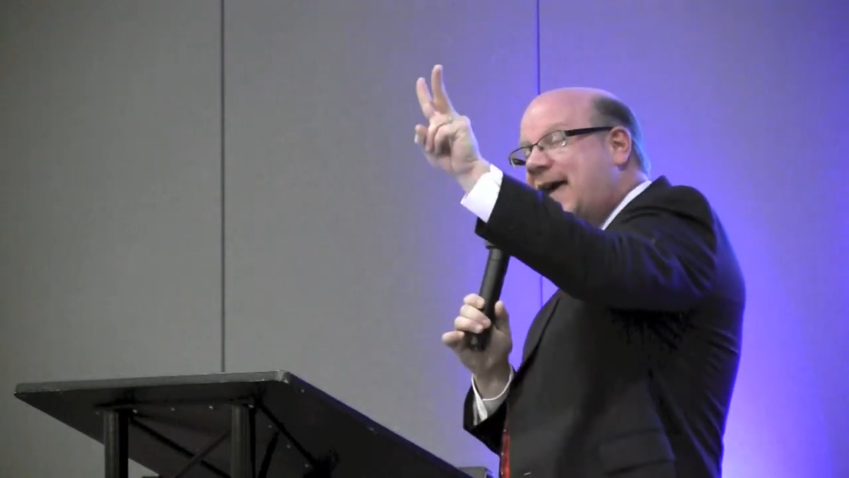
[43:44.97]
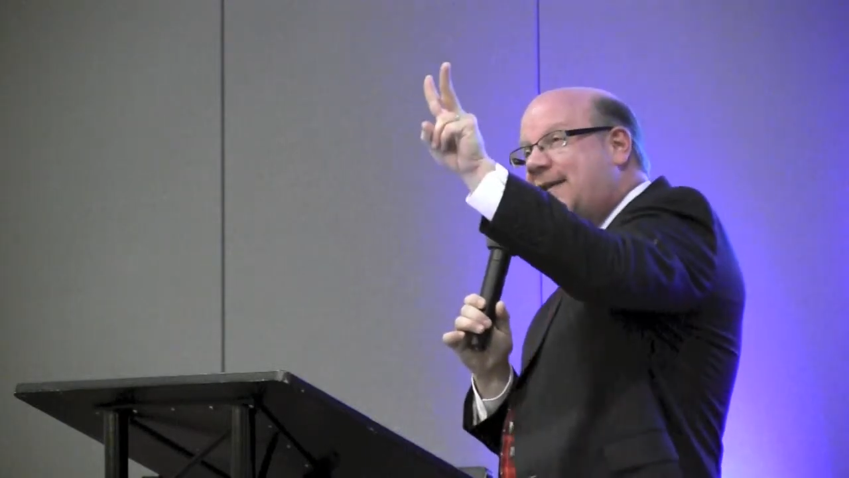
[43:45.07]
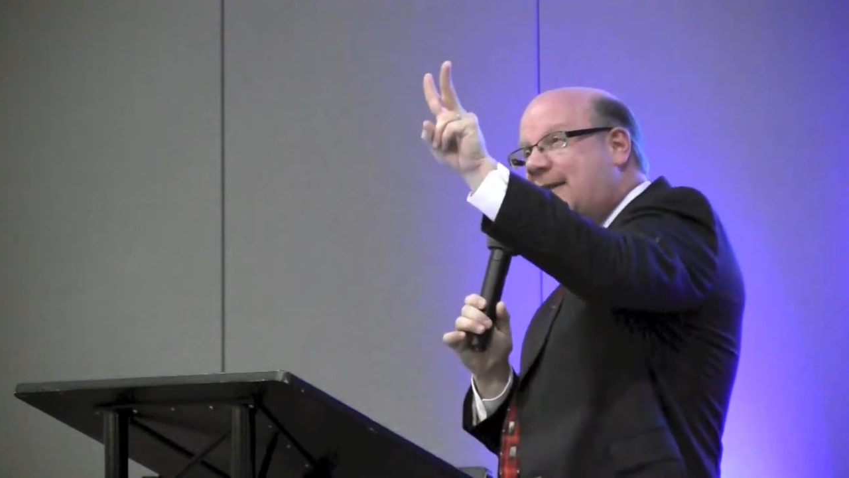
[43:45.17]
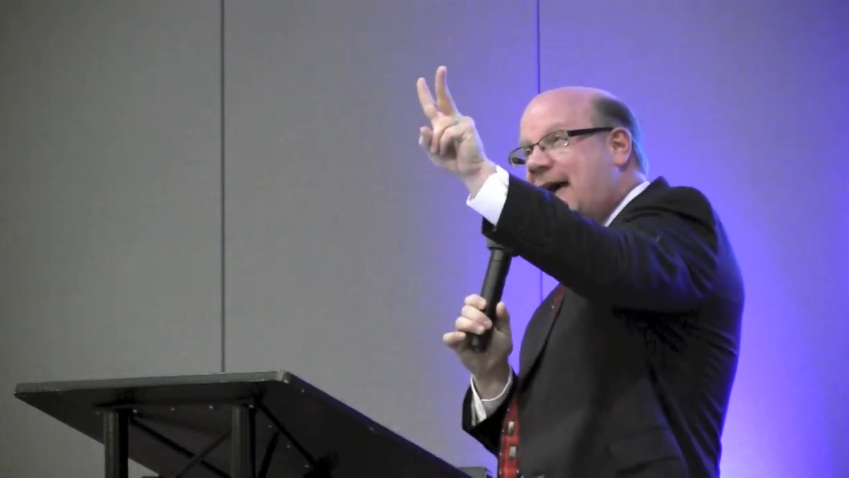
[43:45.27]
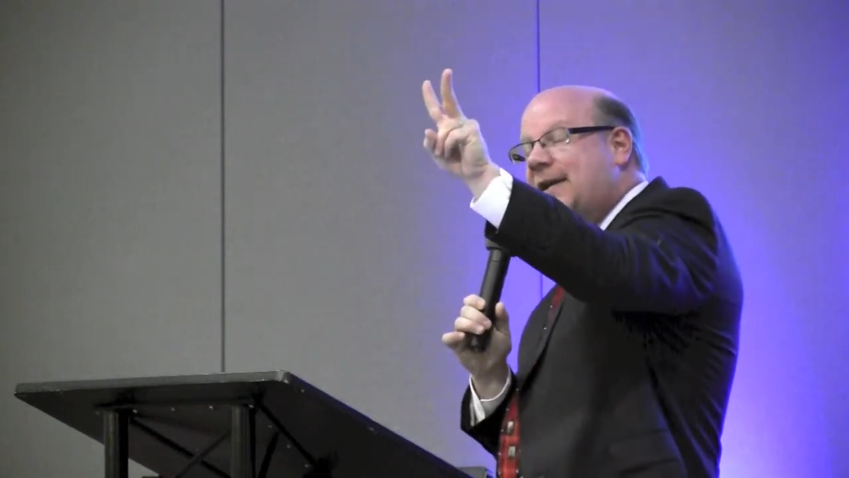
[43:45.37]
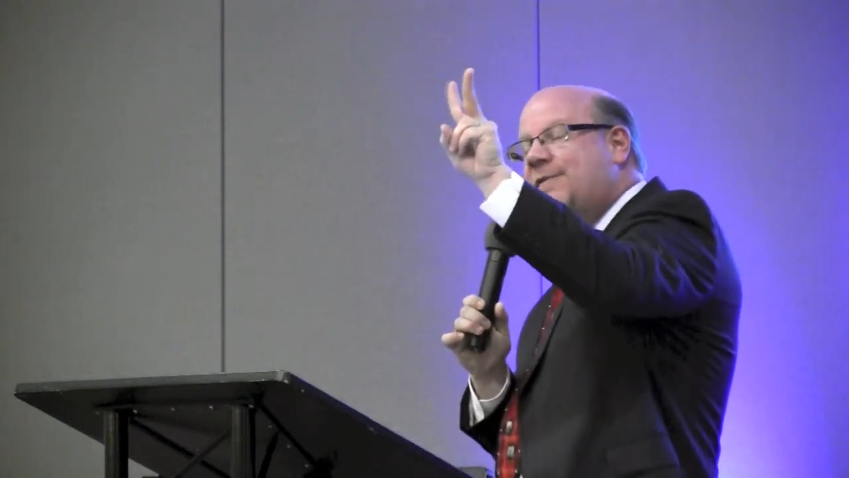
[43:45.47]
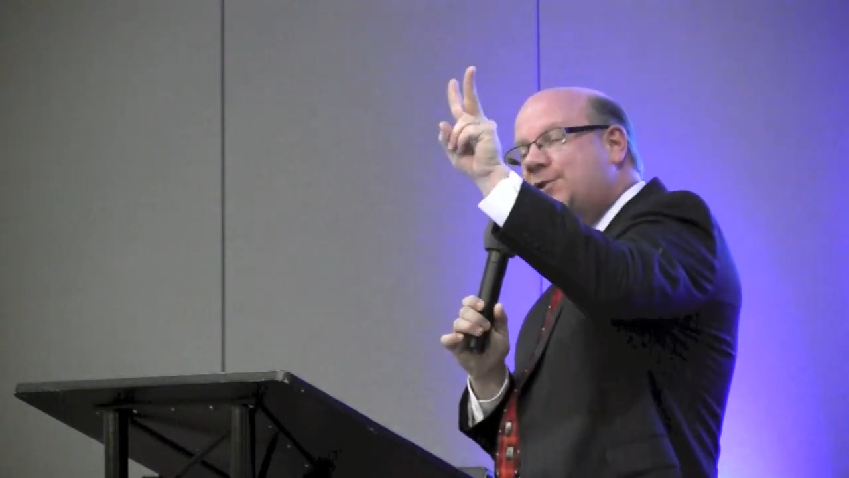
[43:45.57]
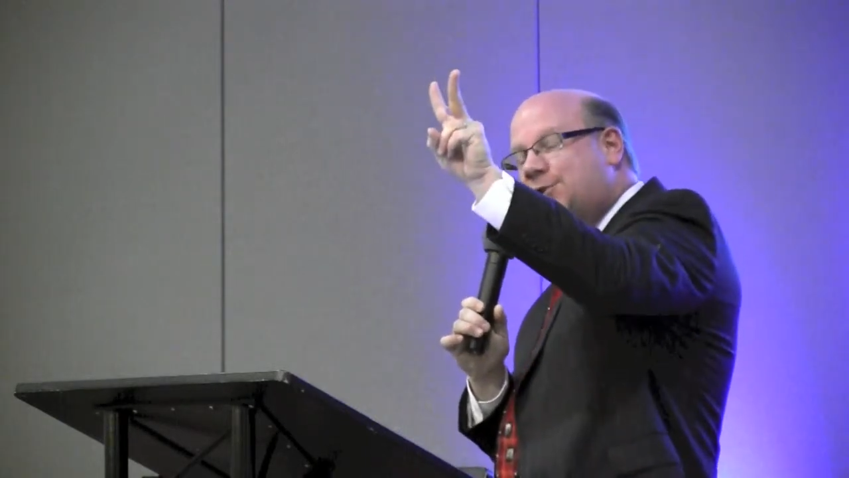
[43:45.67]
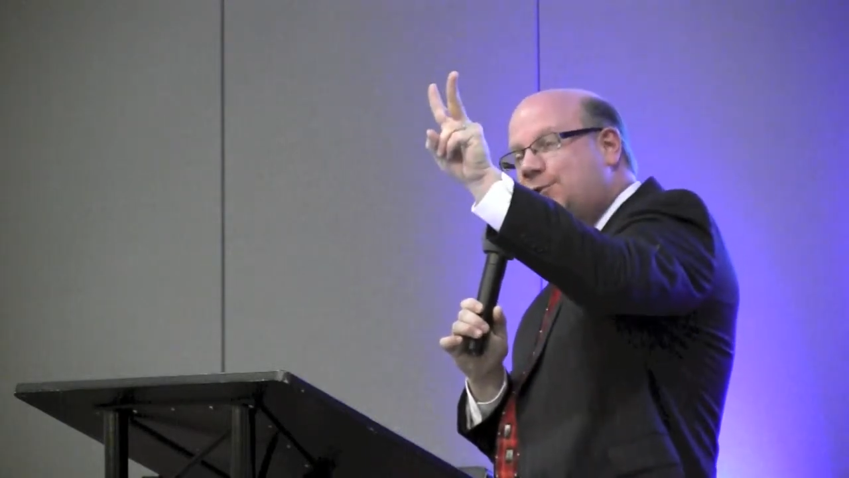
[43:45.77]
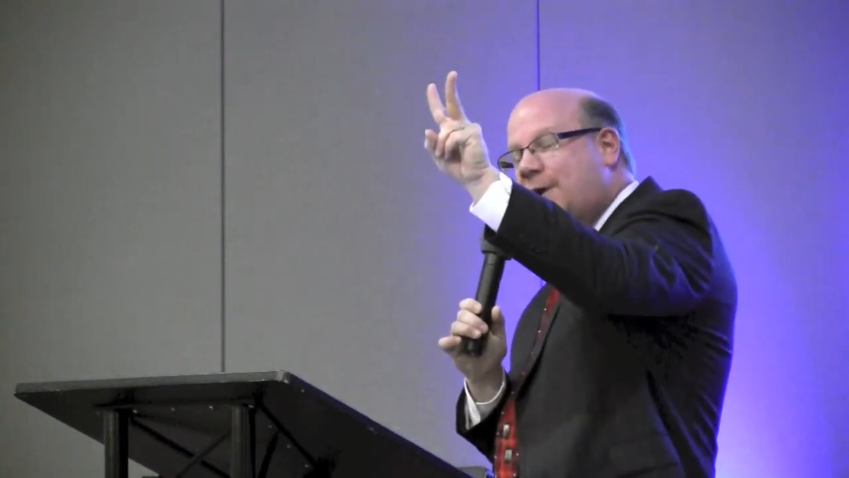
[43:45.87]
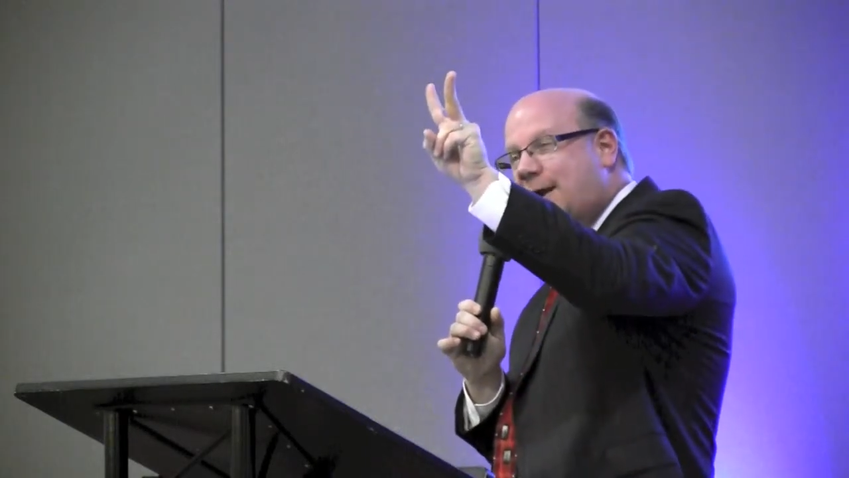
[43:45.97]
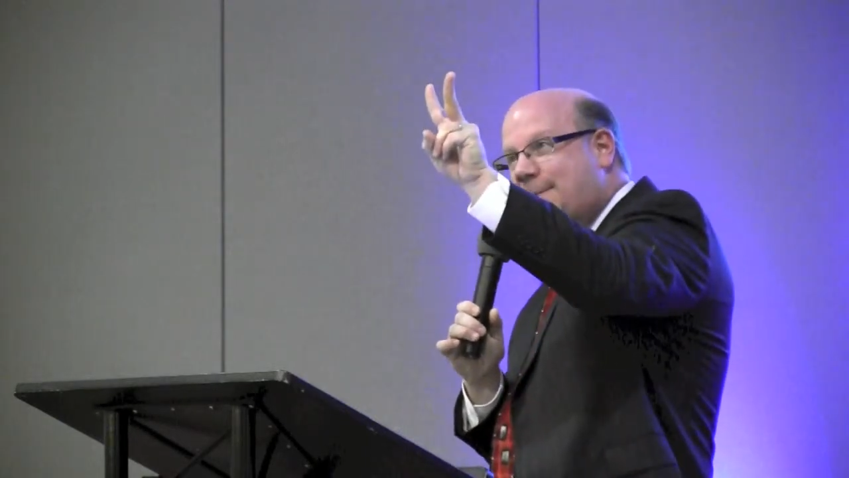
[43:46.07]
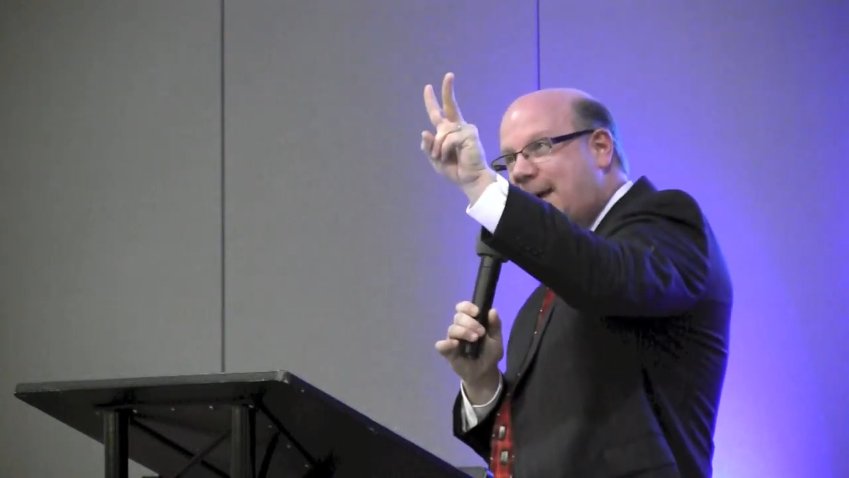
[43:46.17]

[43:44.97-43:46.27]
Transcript: that in light of the two great